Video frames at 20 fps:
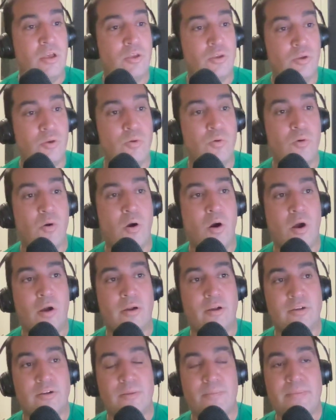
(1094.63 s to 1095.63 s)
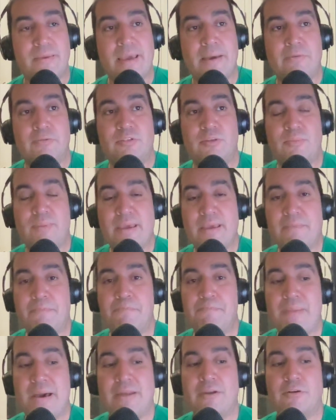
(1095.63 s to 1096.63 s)
you are going to be able to
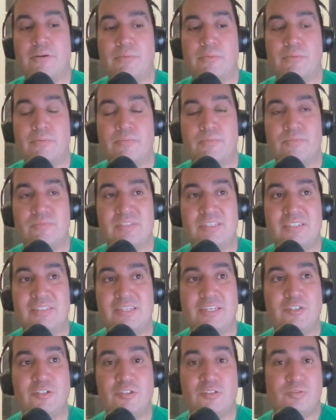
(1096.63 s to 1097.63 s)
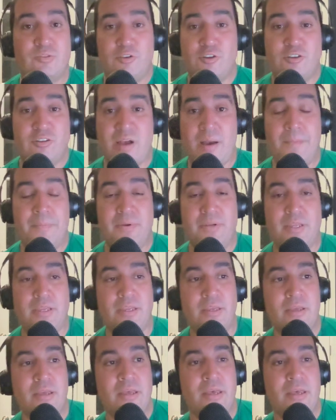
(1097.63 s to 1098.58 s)
make better decisions for your company.